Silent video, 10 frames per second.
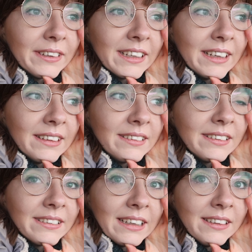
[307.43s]

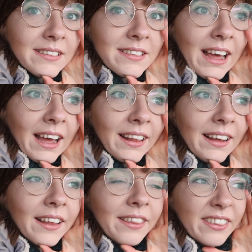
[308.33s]
recognized the signs that
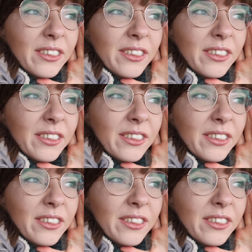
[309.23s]
I